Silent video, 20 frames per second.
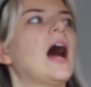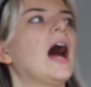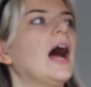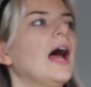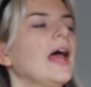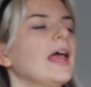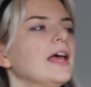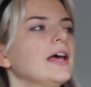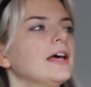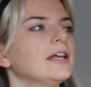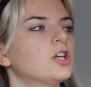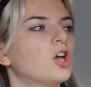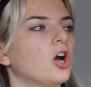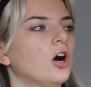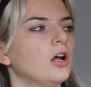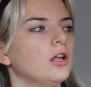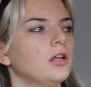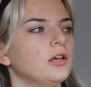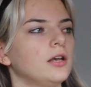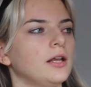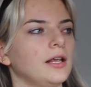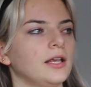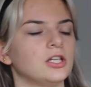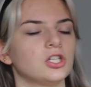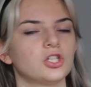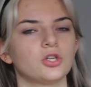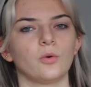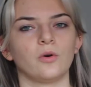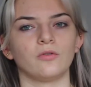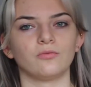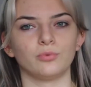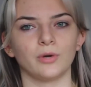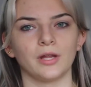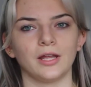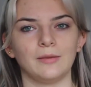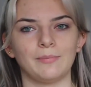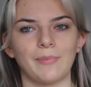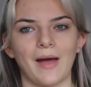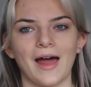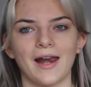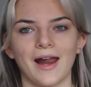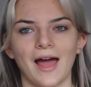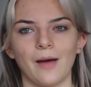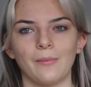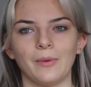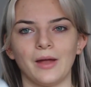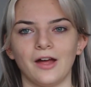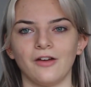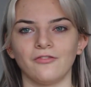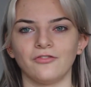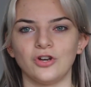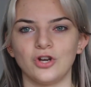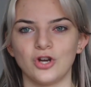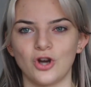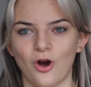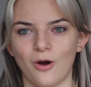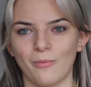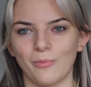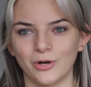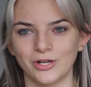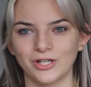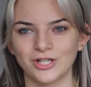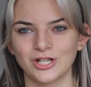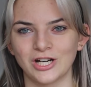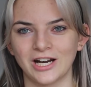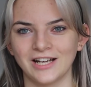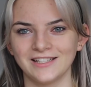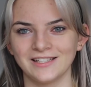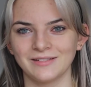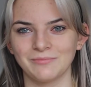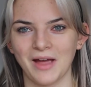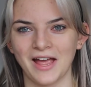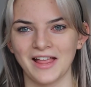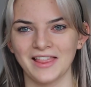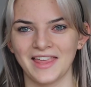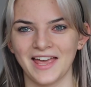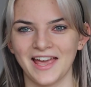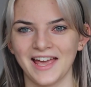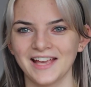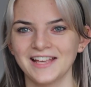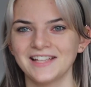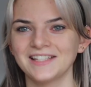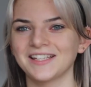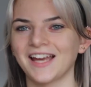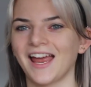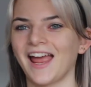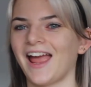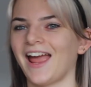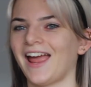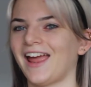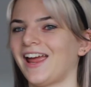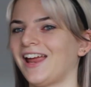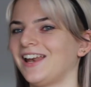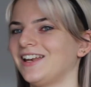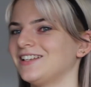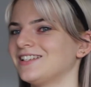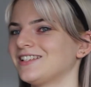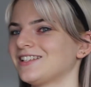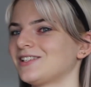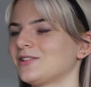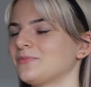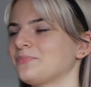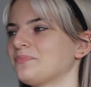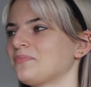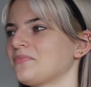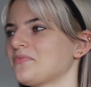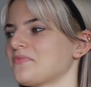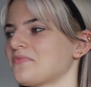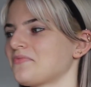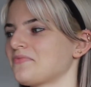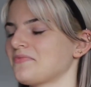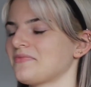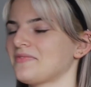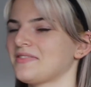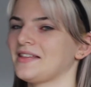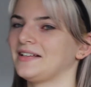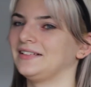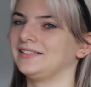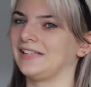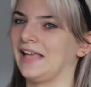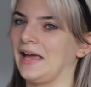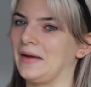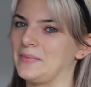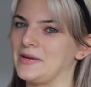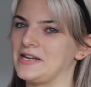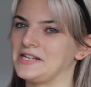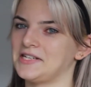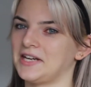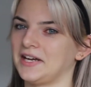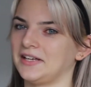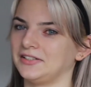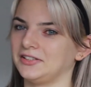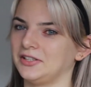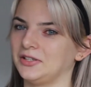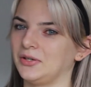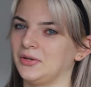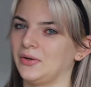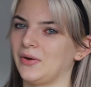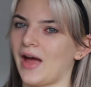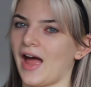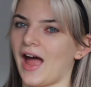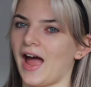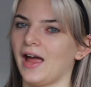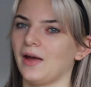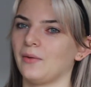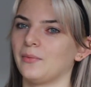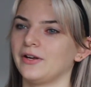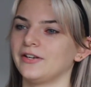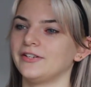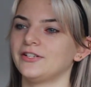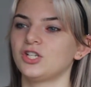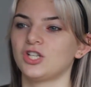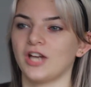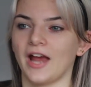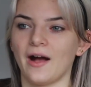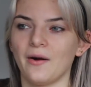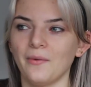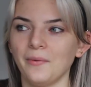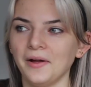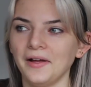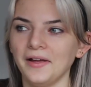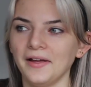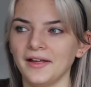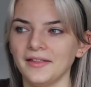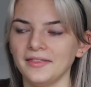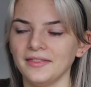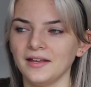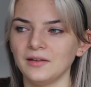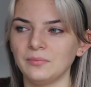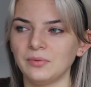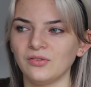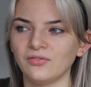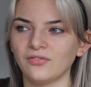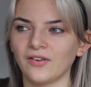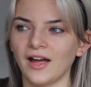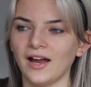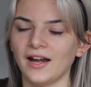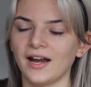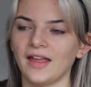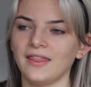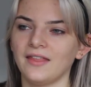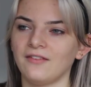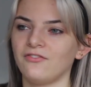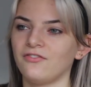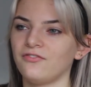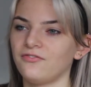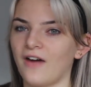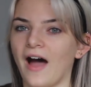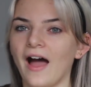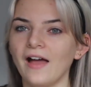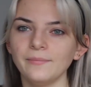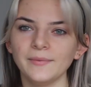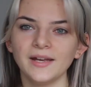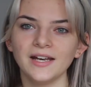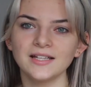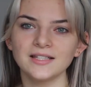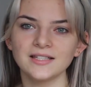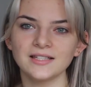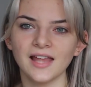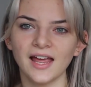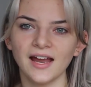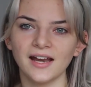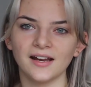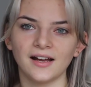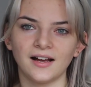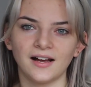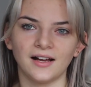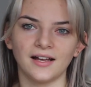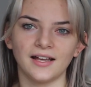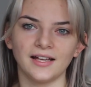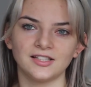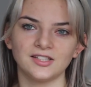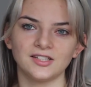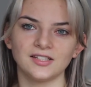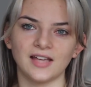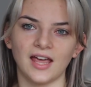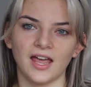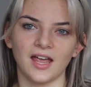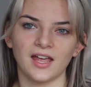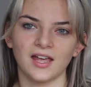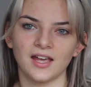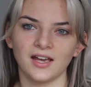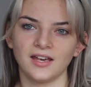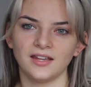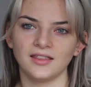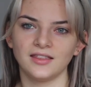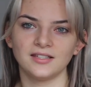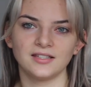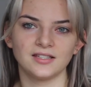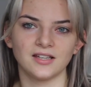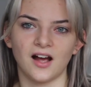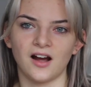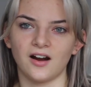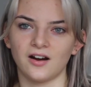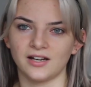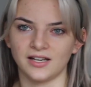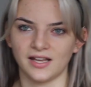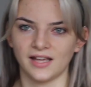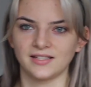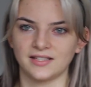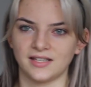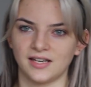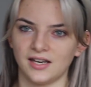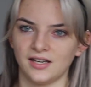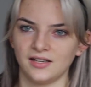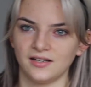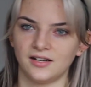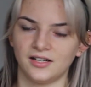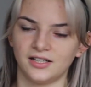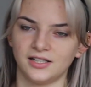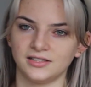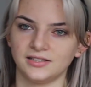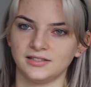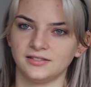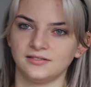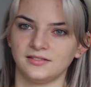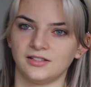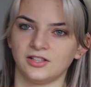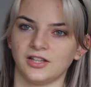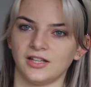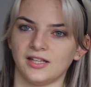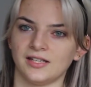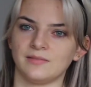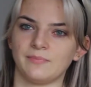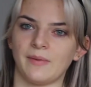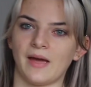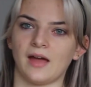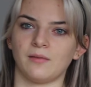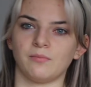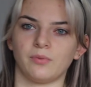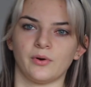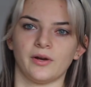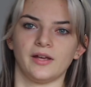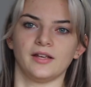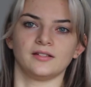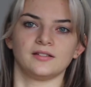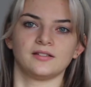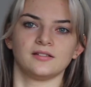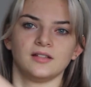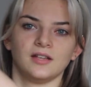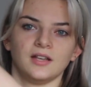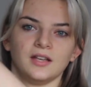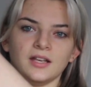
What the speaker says: I had gotten into a really bad habit of not moisturizing my legs. And let me tell you, I would shower and they'd be fine. And then 5 minutes later, it's like the Sahara Desert on these bad boys.